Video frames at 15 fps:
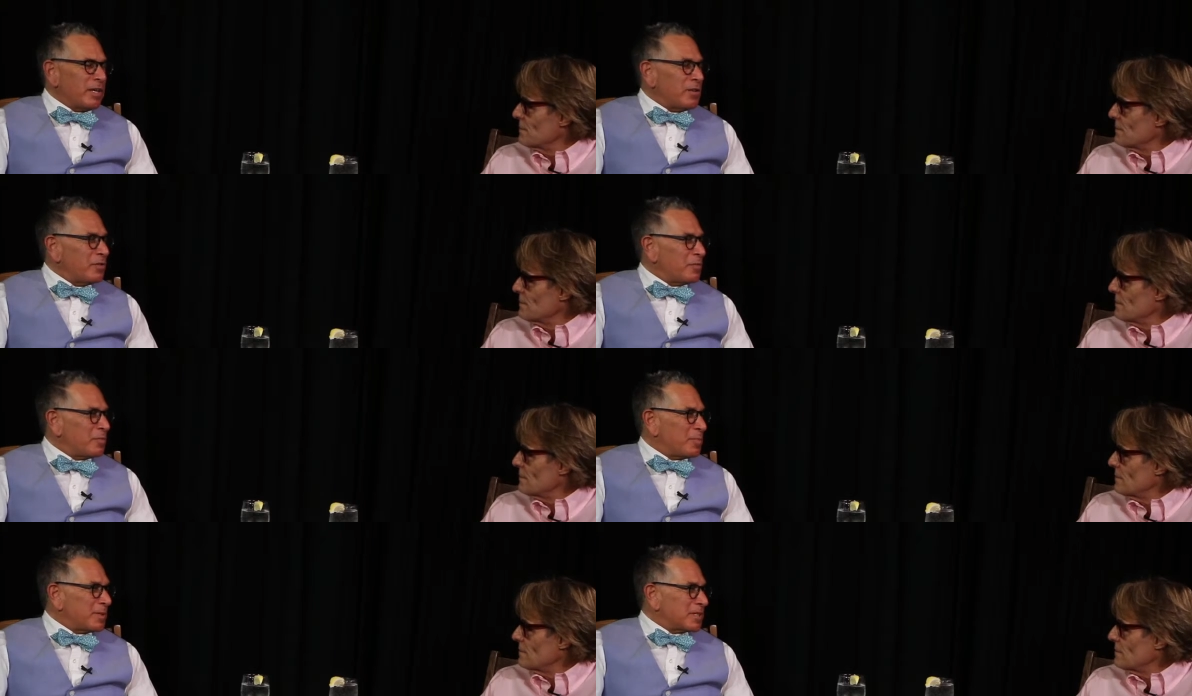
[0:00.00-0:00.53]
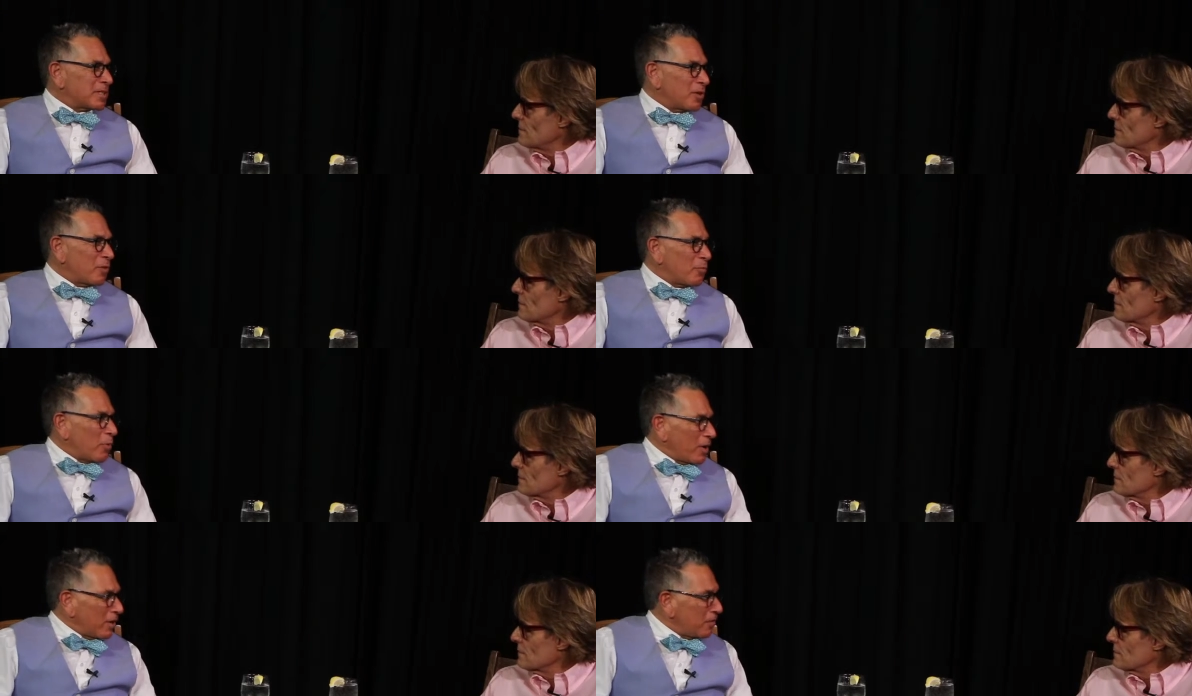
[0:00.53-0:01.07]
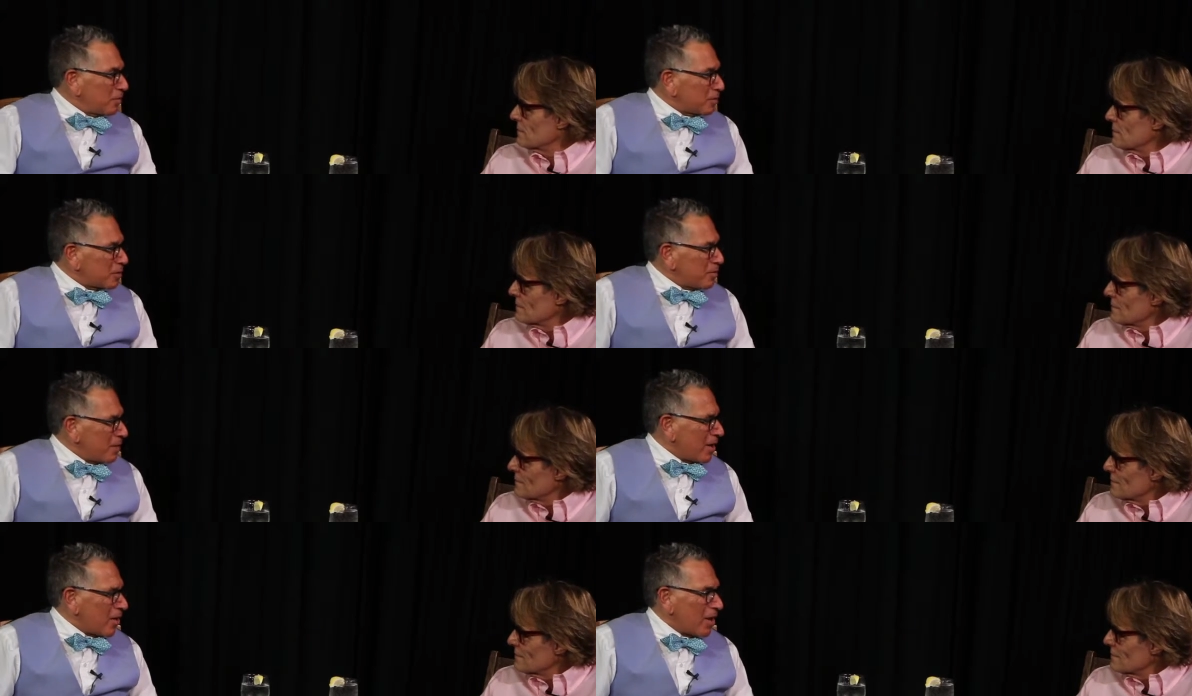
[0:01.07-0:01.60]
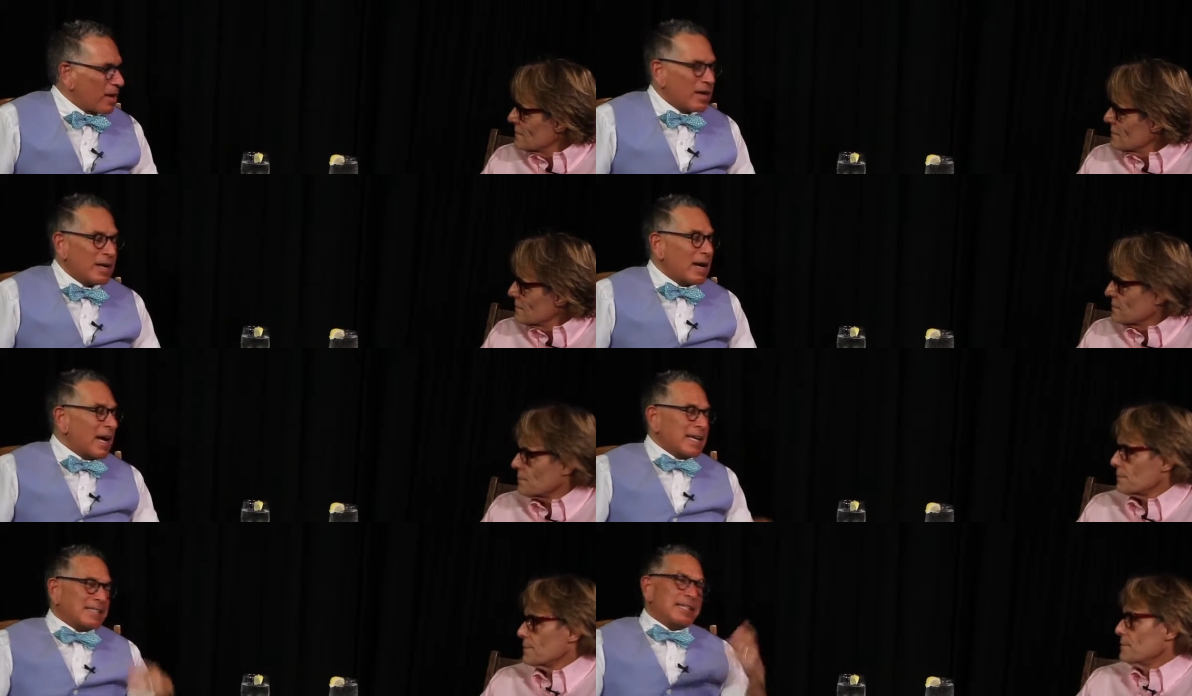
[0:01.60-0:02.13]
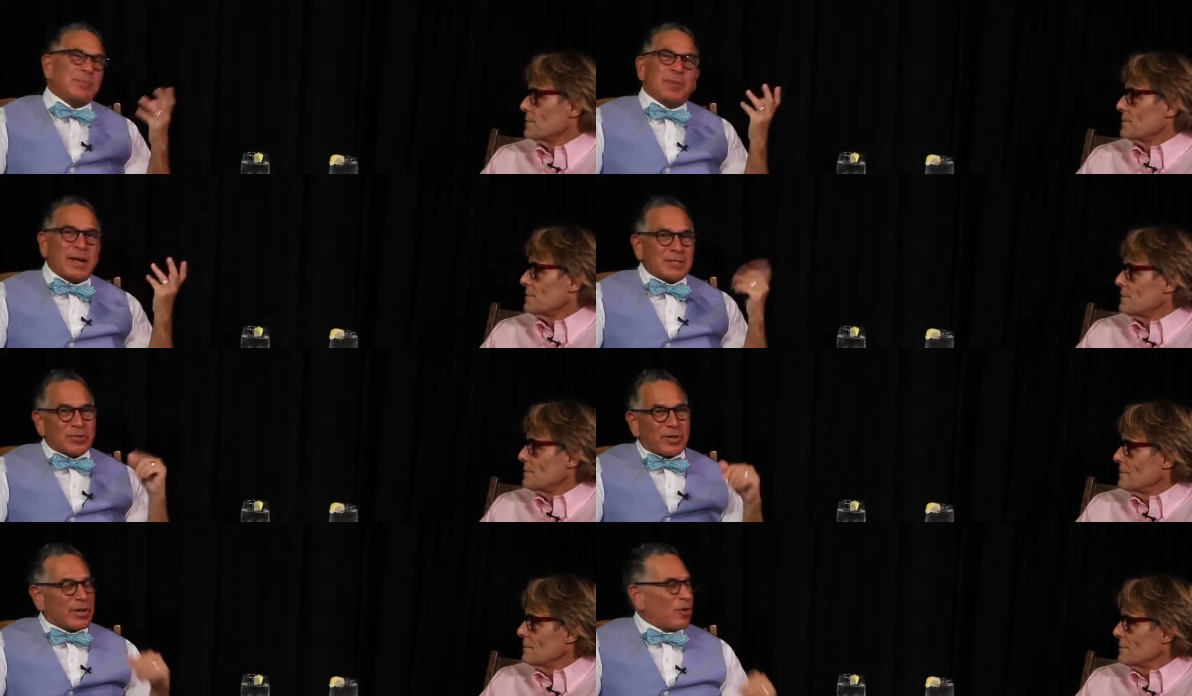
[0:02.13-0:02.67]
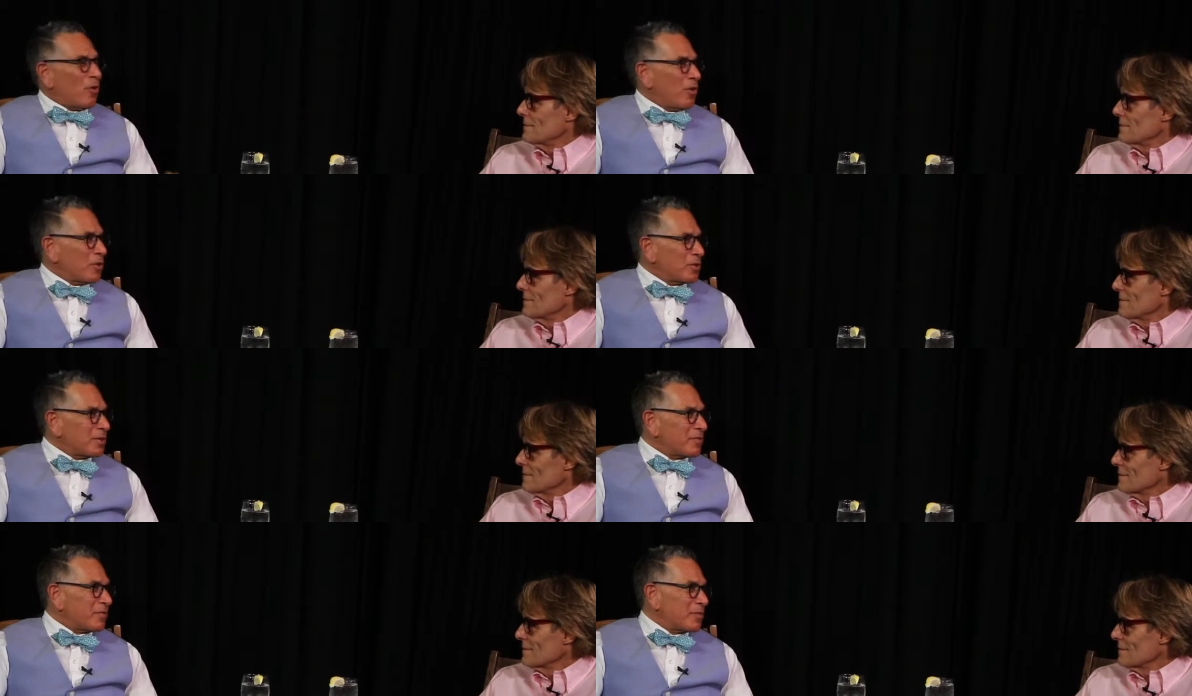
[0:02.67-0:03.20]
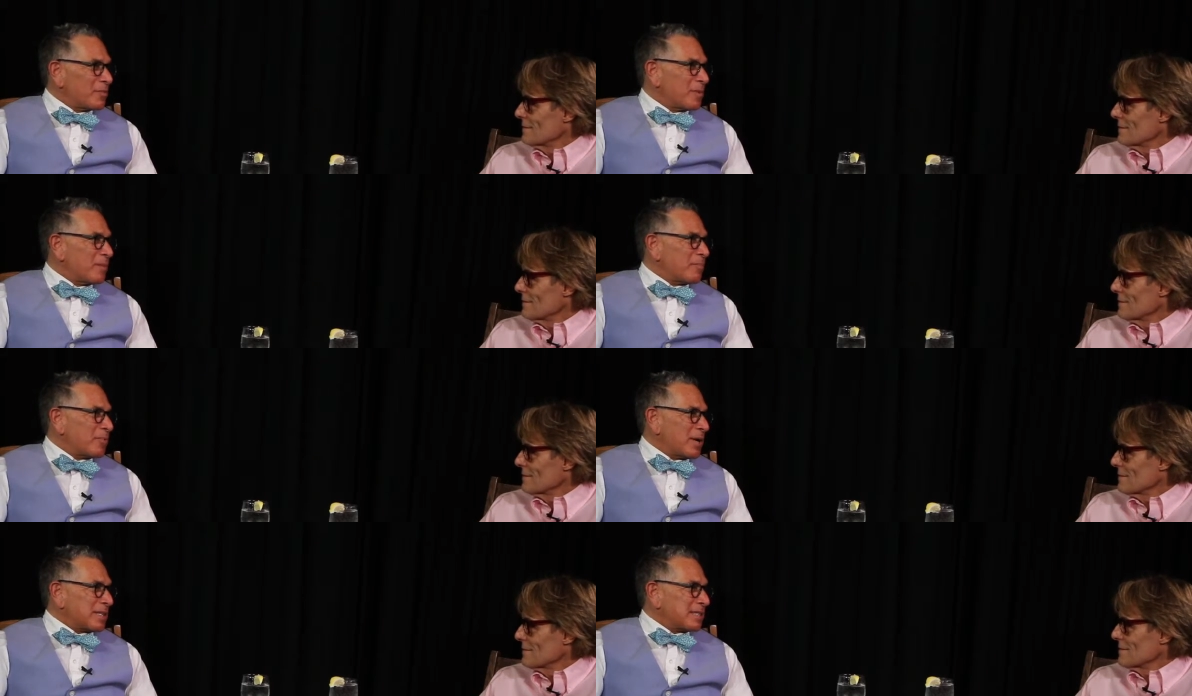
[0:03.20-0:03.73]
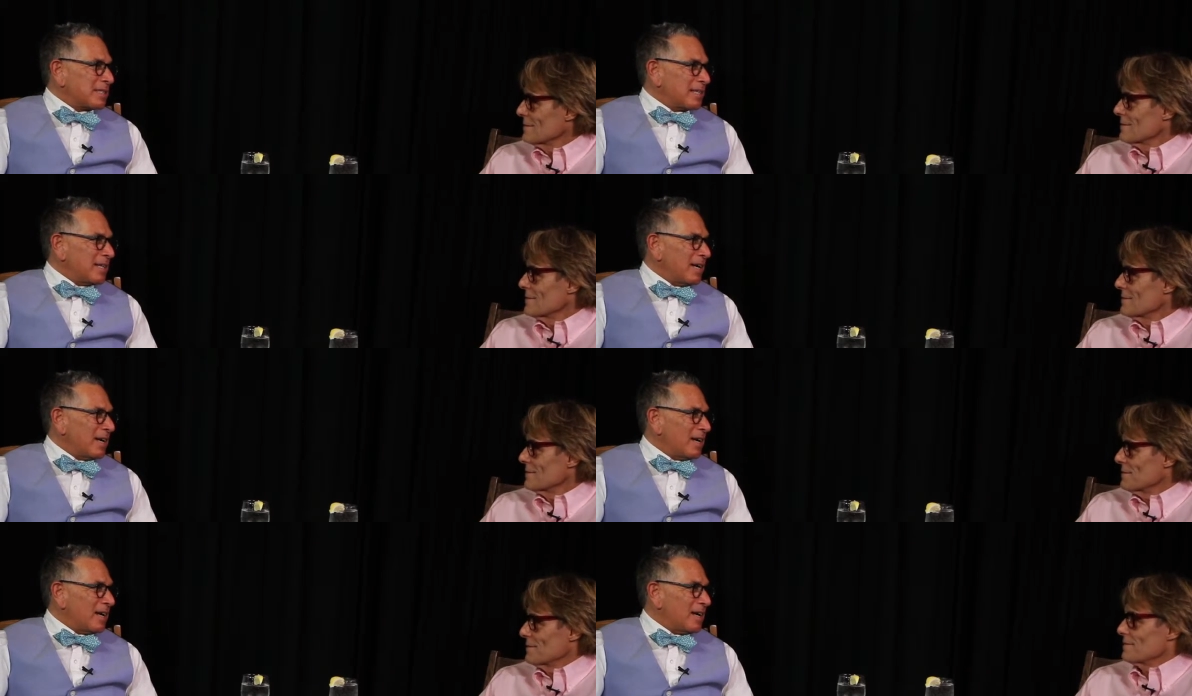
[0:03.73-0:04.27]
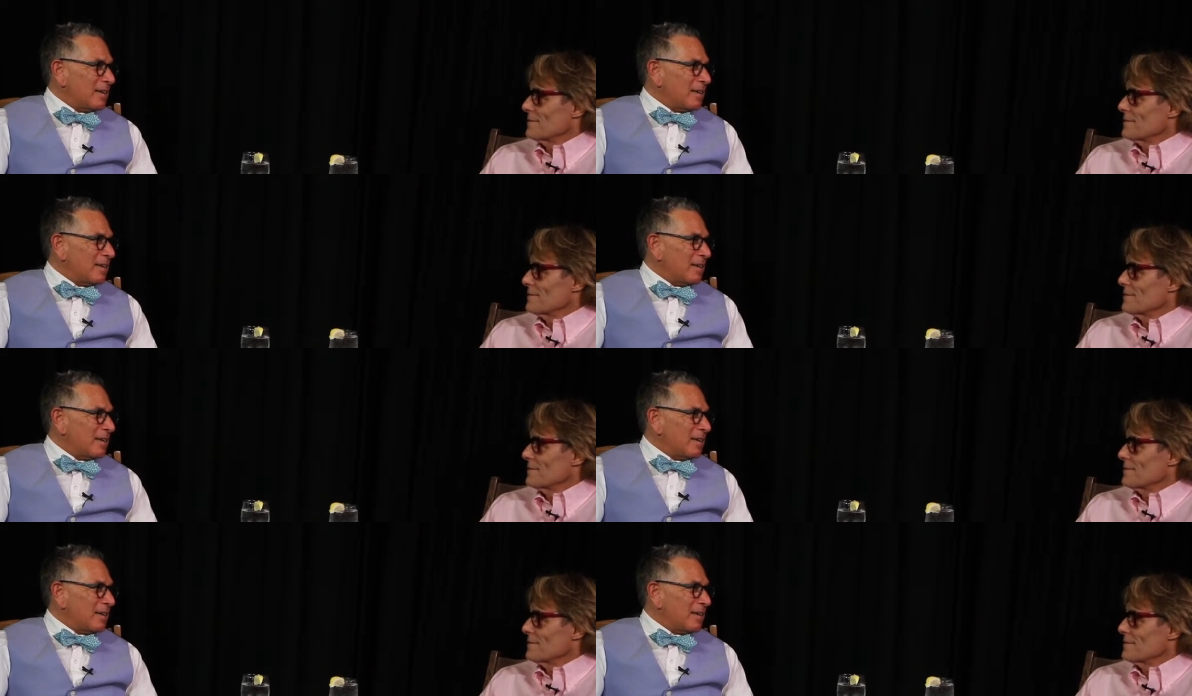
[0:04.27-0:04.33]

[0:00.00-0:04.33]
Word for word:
Speaker 1: you have been so wonderful to me. I see Patrick at all the different press uh,